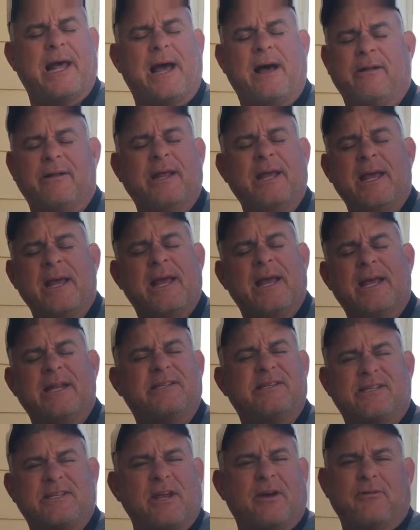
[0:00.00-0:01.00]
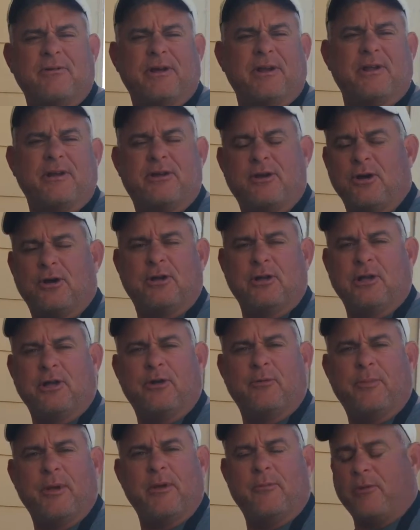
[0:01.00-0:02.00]
it out, it's still going to cook a
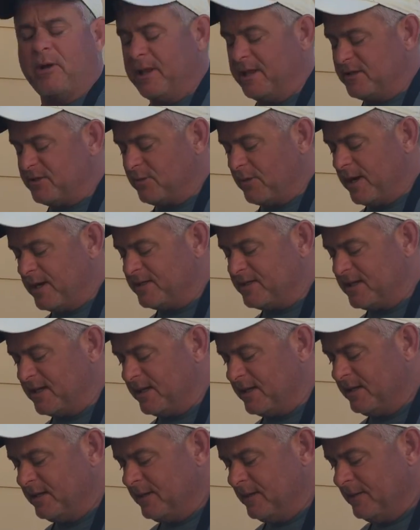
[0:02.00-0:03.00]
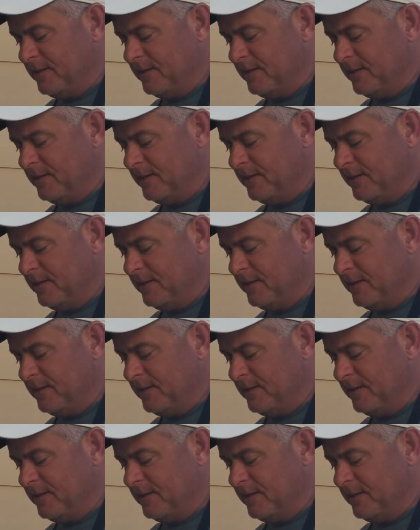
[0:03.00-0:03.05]
little bit while it's resting.